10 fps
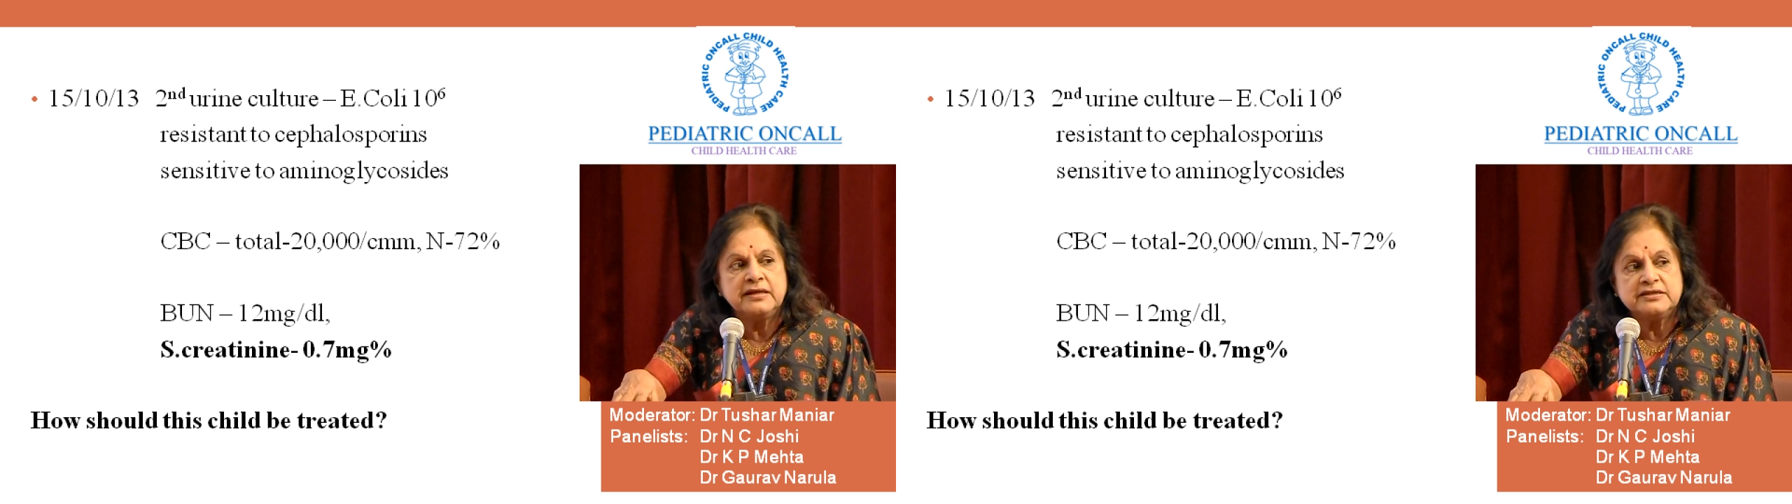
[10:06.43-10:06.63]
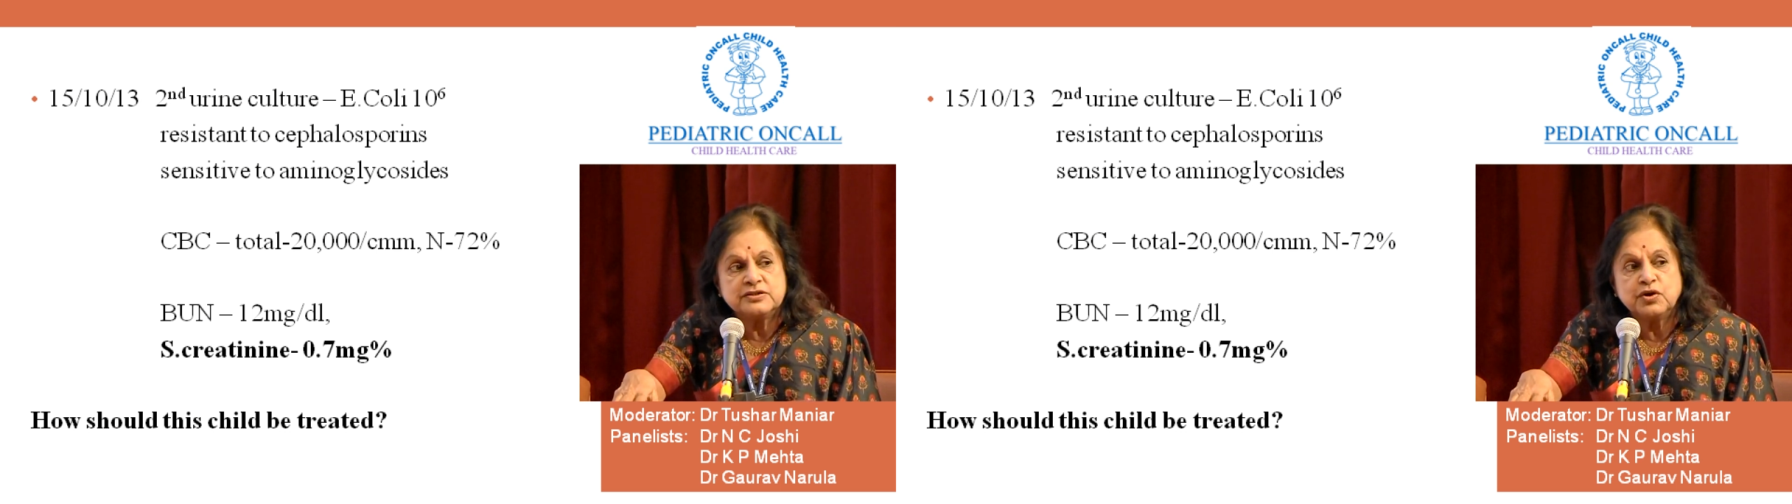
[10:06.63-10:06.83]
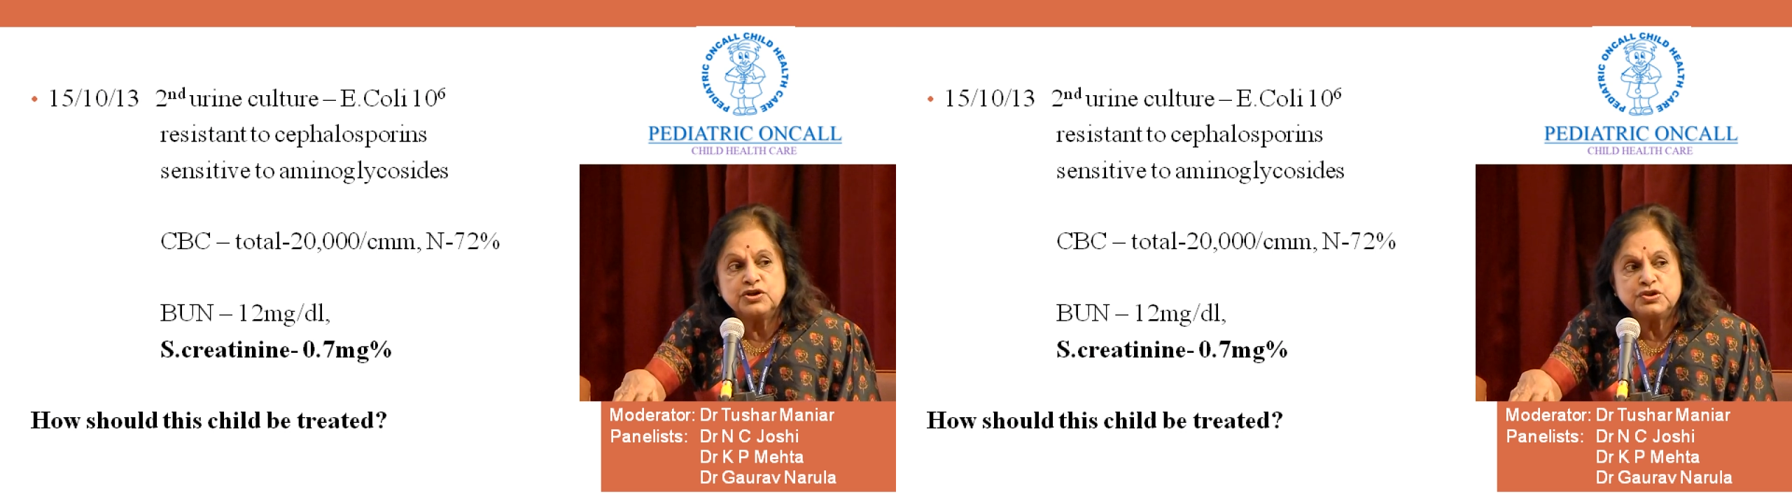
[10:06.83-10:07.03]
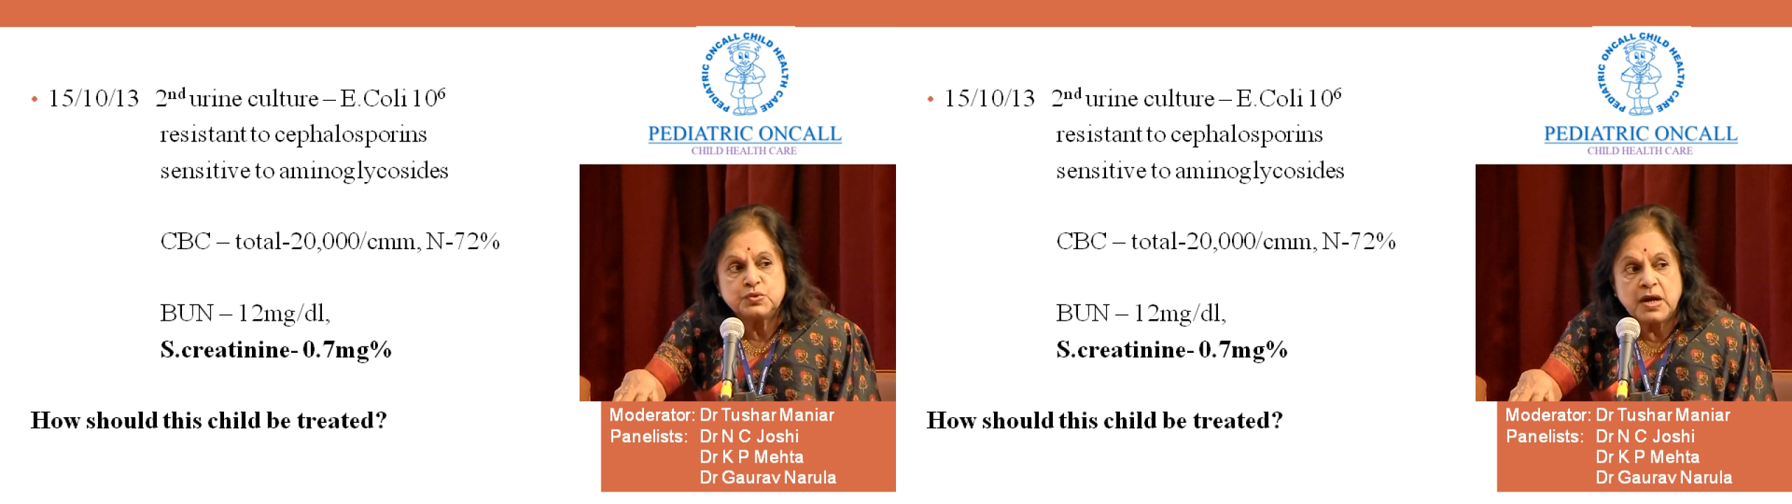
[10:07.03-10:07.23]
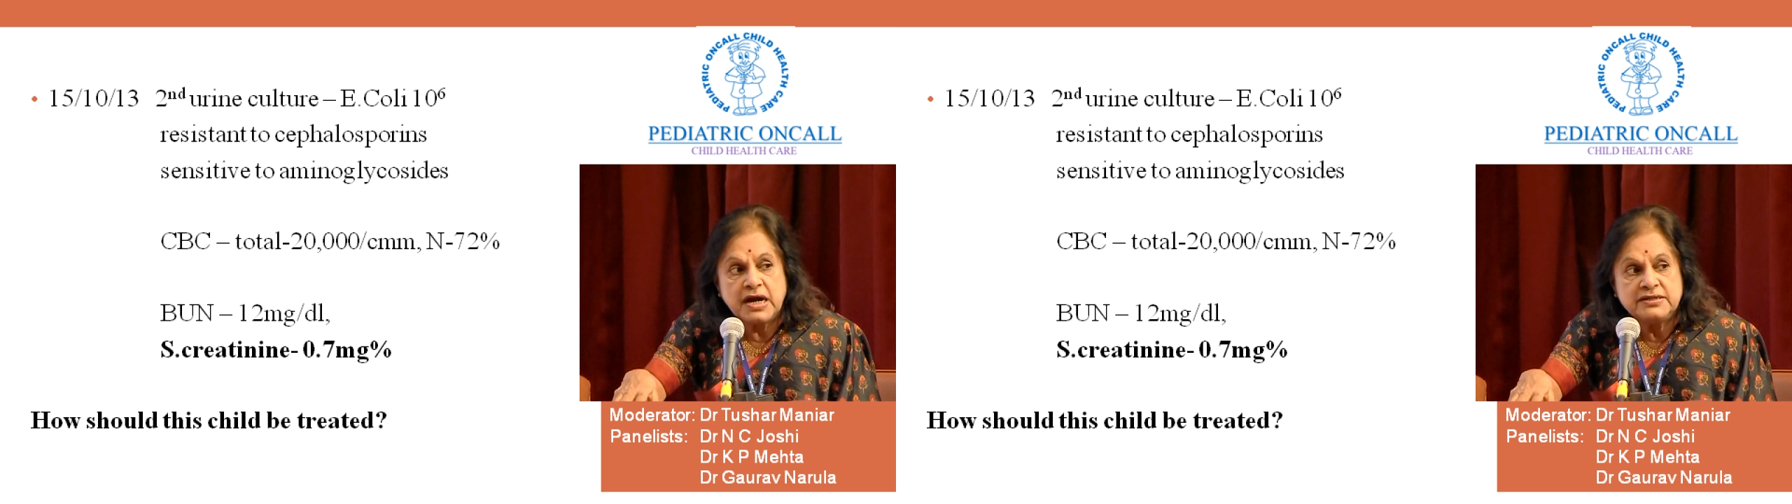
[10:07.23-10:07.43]
It's called
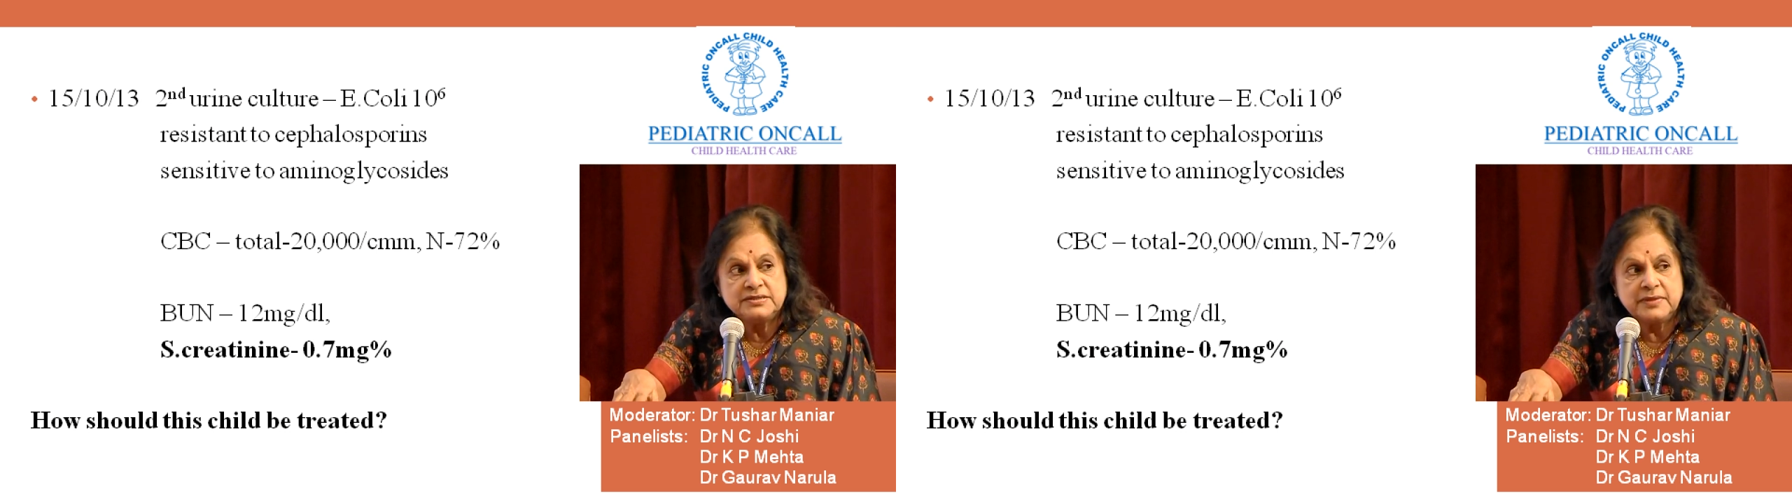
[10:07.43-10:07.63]
Schwartz